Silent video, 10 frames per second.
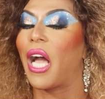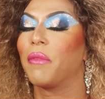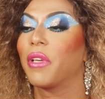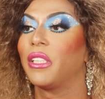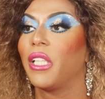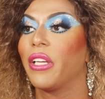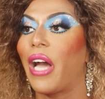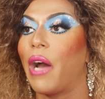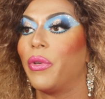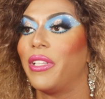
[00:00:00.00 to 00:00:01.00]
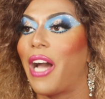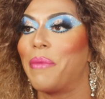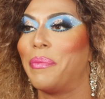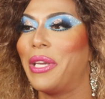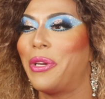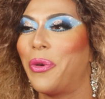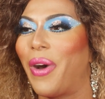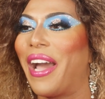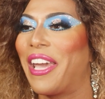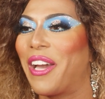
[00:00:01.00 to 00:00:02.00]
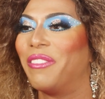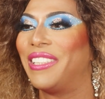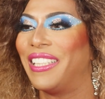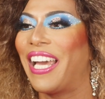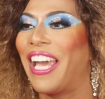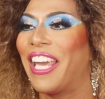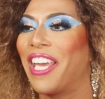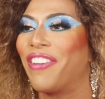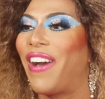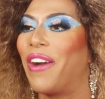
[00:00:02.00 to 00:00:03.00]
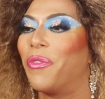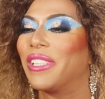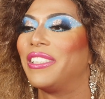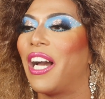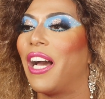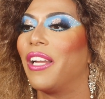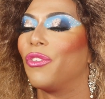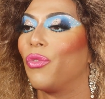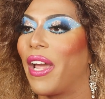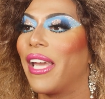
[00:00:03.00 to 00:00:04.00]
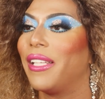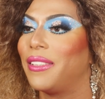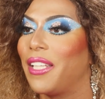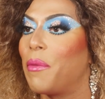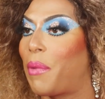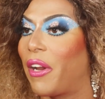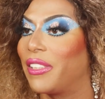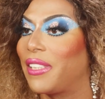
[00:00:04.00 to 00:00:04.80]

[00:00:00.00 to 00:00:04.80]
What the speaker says: I'm gonna tell you, I would not be who I am today if I was not raised in Paris,